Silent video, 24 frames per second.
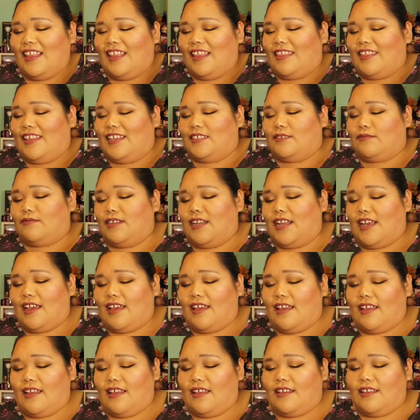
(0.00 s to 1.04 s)
This one
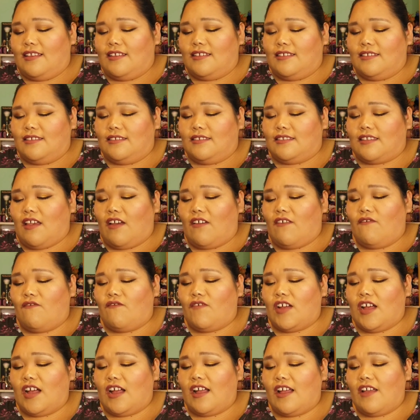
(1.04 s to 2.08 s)
has
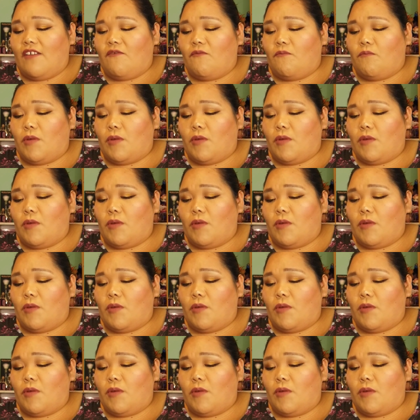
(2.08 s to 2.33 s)
5